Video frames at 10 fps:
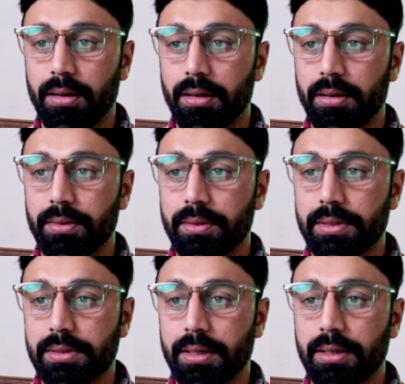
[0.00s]
This
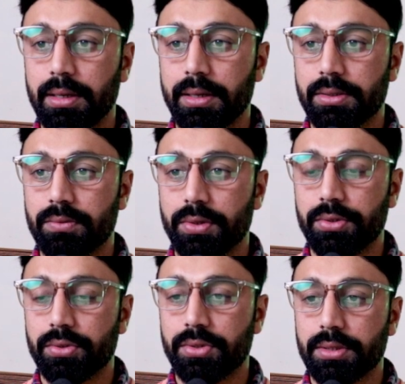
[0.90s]
title is
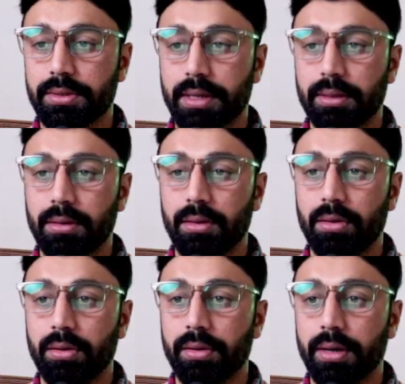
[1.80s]
106 character
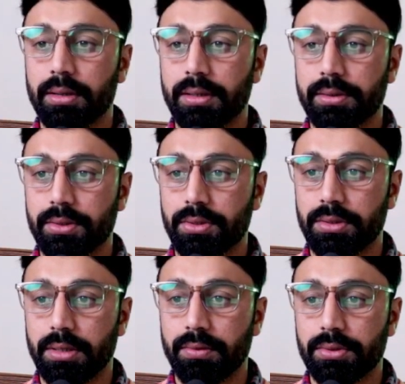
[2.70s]
long, and then
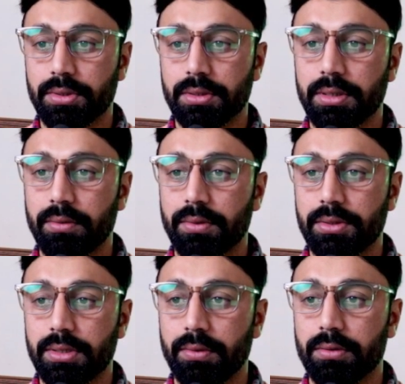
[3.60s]
67, 67,
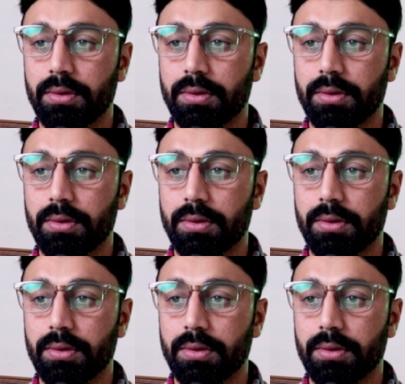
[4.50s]
71.